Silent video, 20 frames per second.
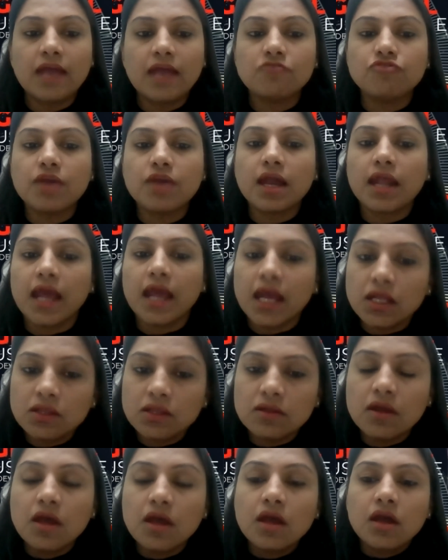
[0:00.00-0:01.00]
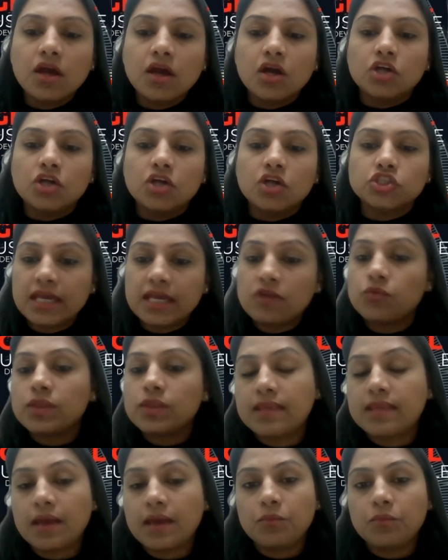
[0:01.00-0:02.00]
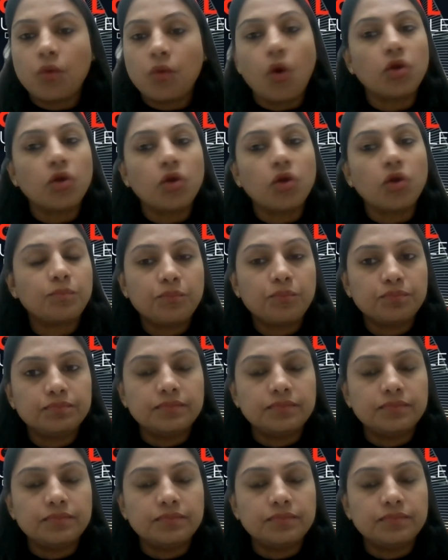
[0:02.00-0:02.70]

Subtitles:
and we are handshaking with them on